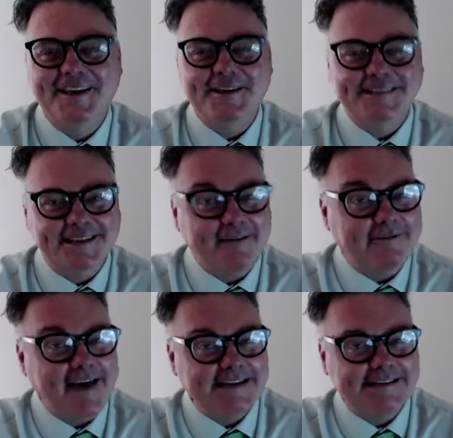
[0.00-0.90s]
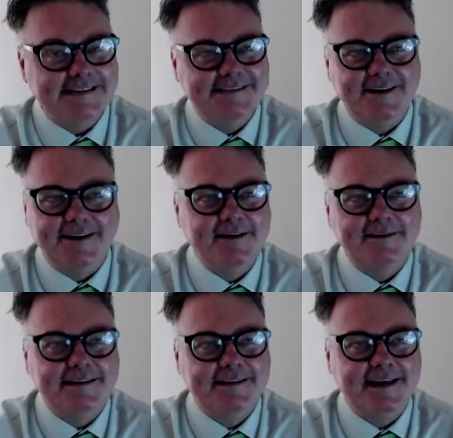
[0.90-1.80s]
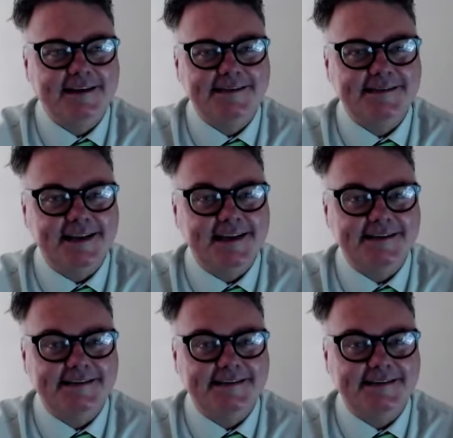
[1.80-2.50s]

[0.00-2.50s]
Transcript: You still have faxes? I don't think they still exist.